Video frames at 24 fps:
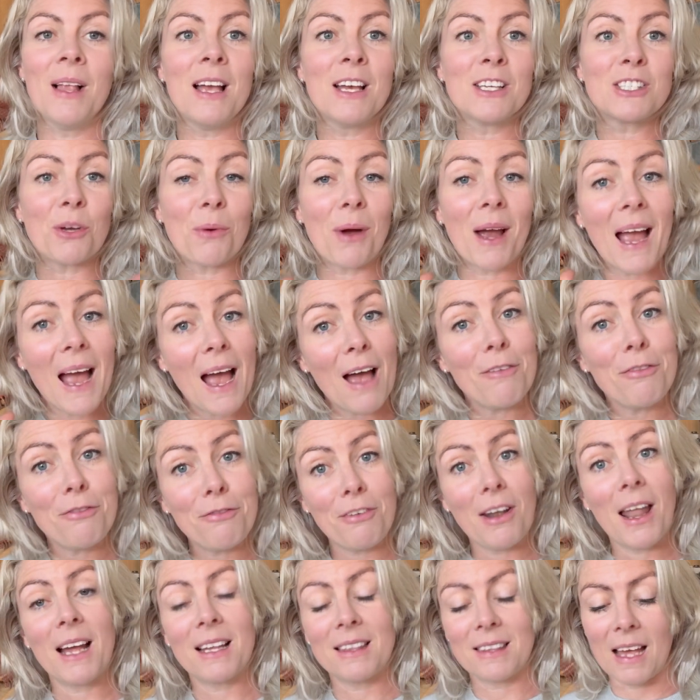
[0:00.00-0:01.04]
So I have
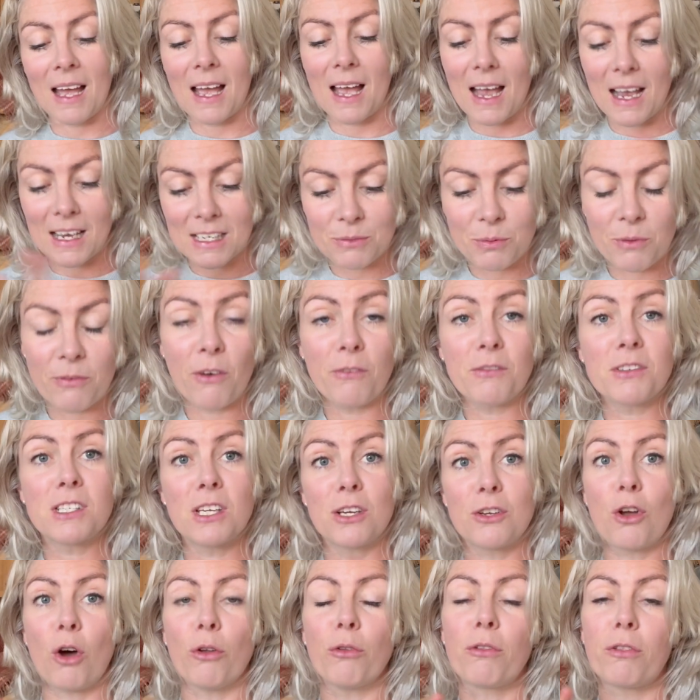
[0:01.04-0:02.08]
flagged that as we've
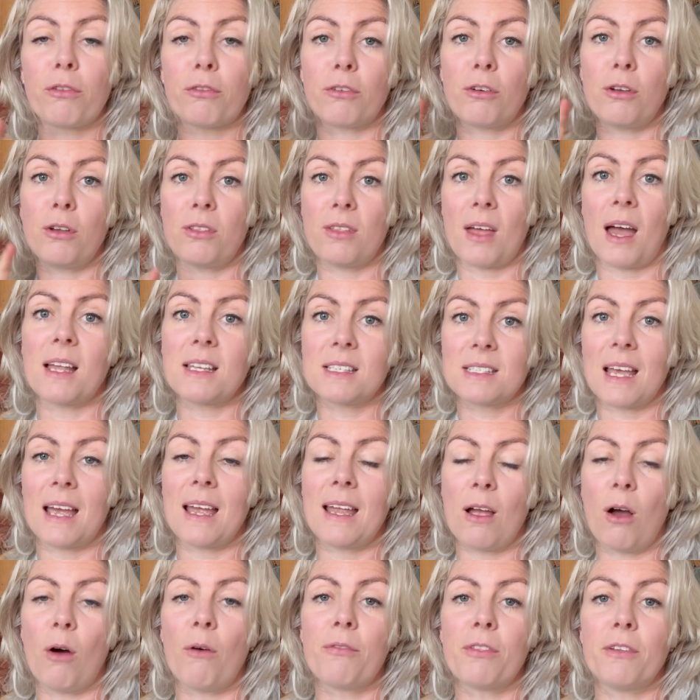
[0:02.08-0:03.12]
obviously gone through that
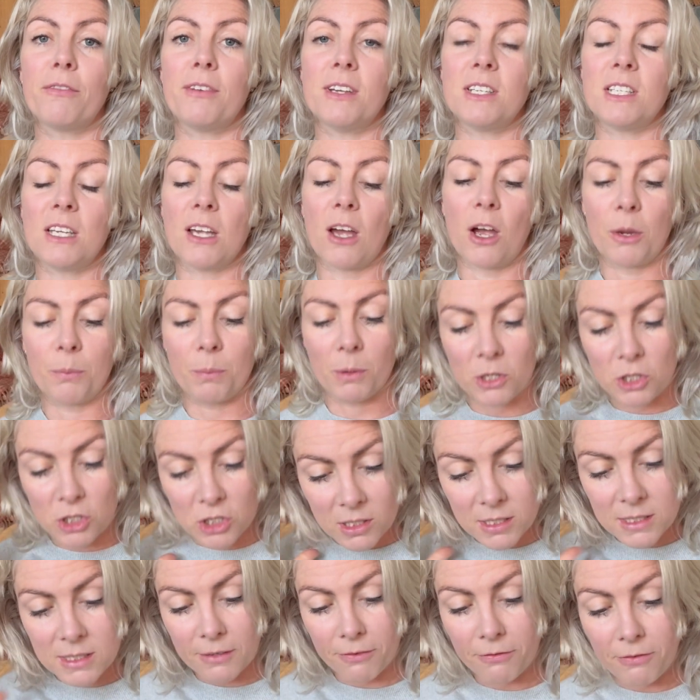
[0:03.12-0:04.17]
day of the video, but
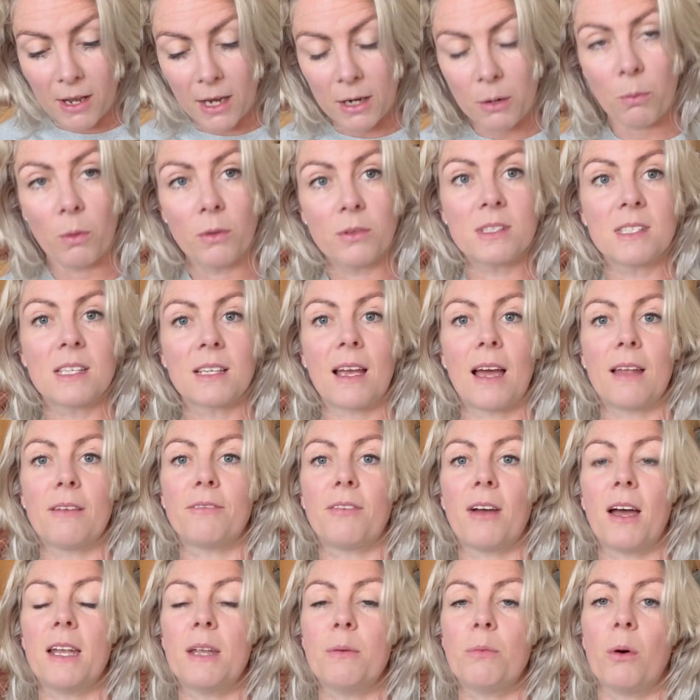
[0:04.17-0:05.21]
just to flag once again
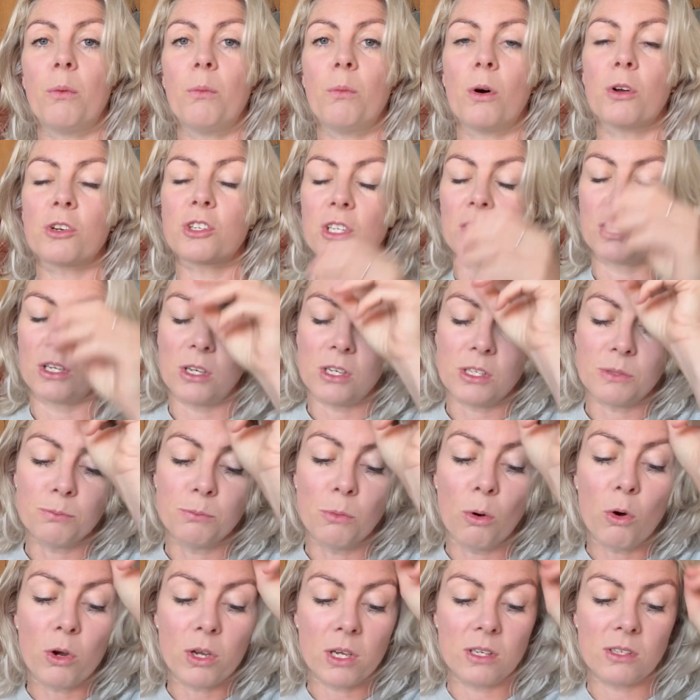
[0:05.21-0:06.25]
for anyone watching who's
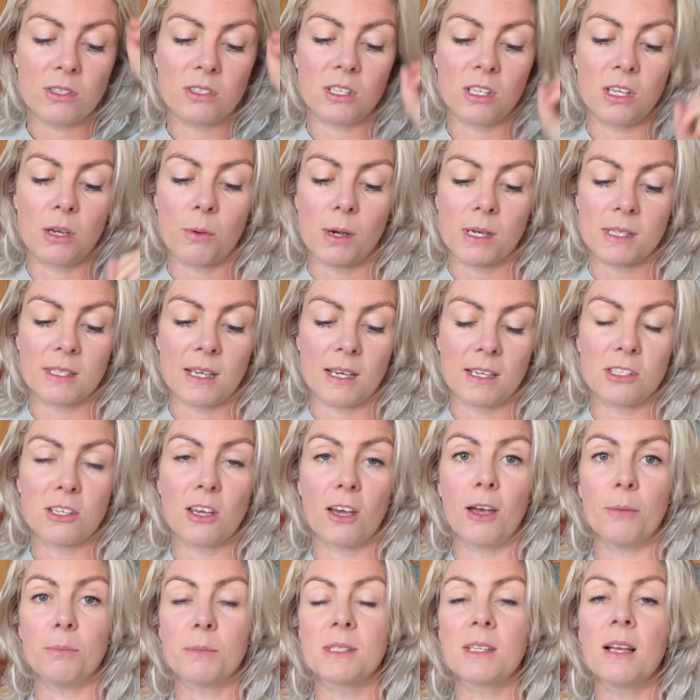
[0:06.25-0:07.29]
more used to USA
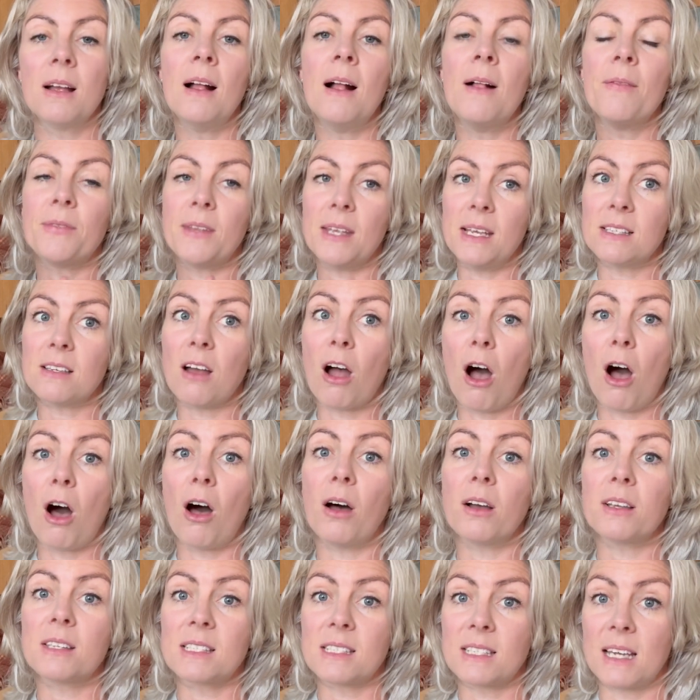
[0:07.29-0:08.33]
terms, these
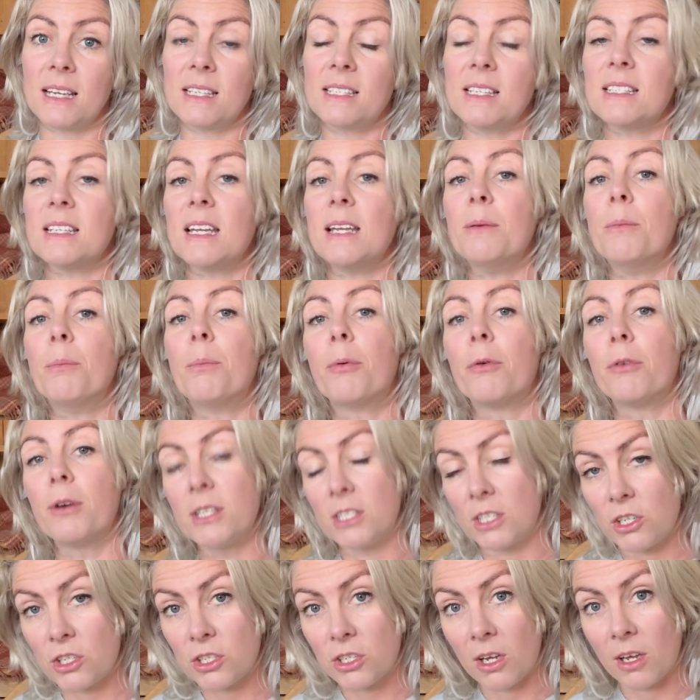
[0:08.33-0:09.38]
are stated in
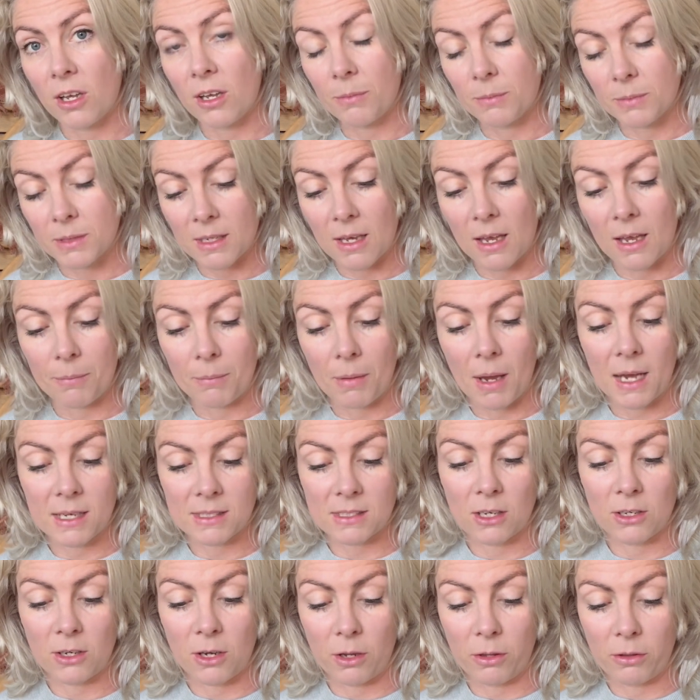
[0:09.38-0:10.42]
British terms
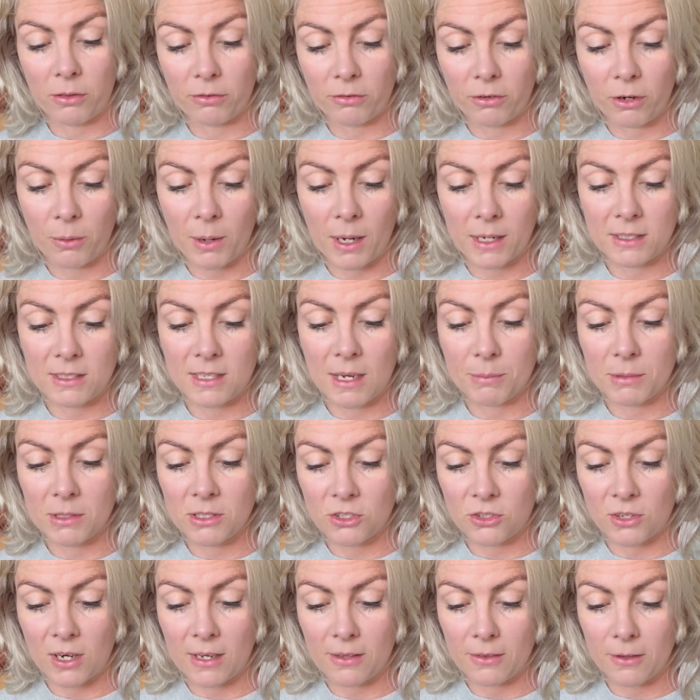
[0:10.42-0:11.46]
as I go through and
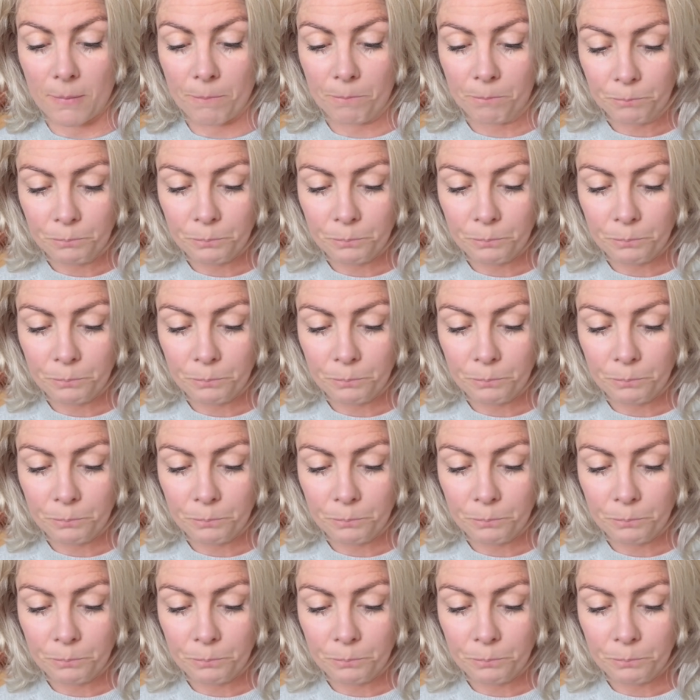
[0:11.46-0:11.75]
demonstrate them.